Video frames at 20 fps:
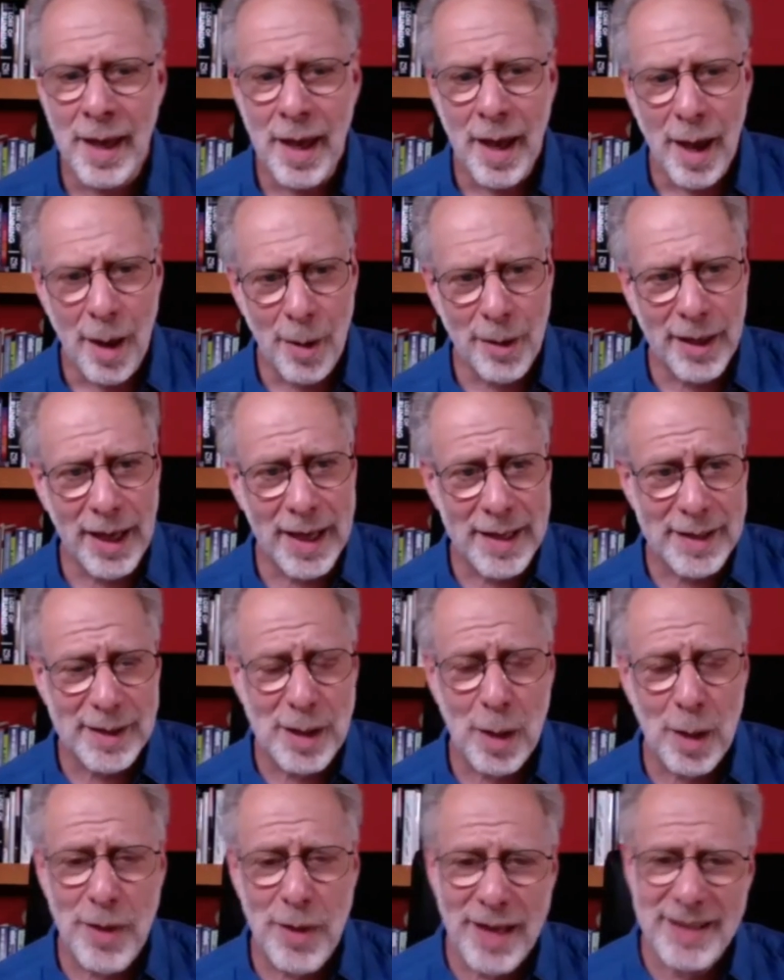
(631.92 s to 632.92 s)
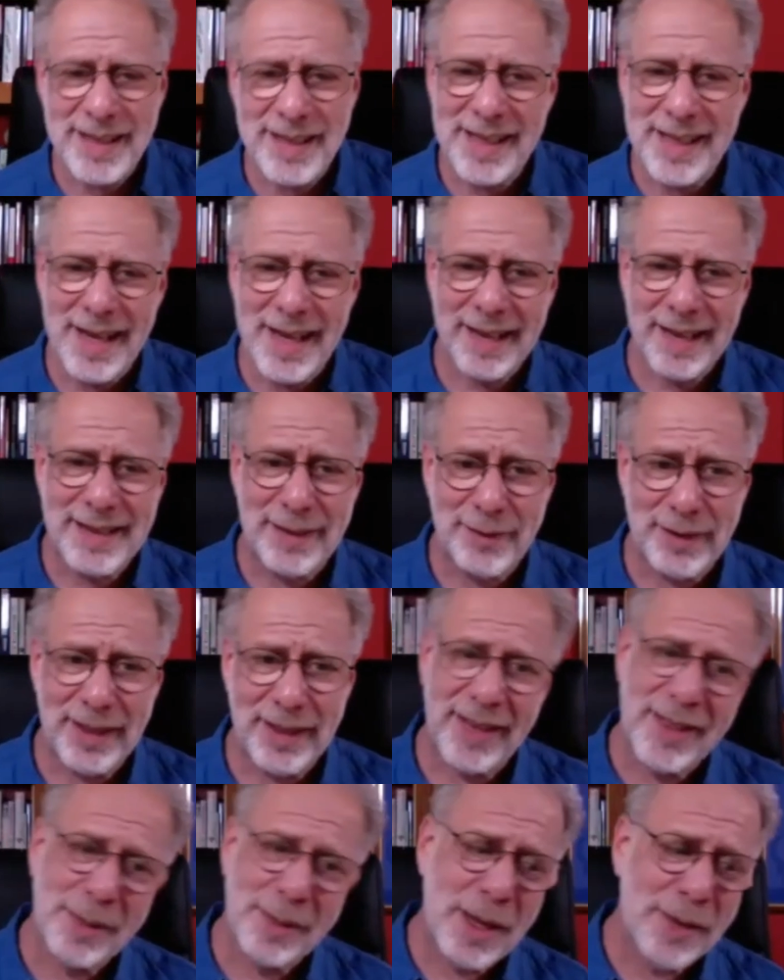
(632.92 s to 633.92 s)
Okay, so that's inactivity. I
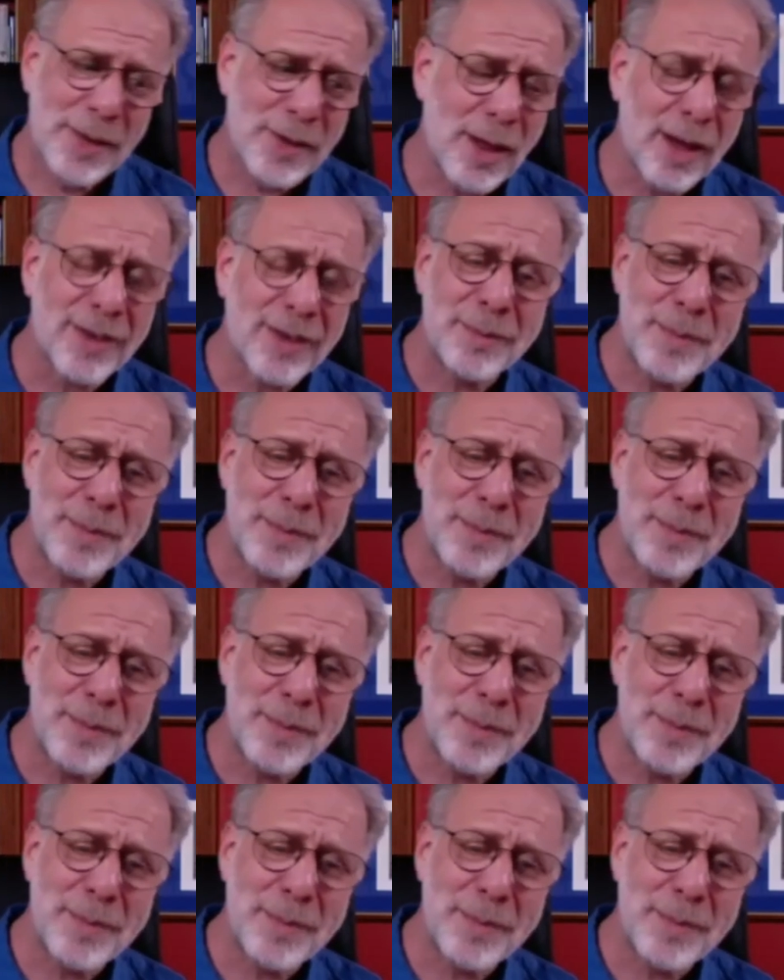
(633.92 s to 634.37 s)
think we have a lot of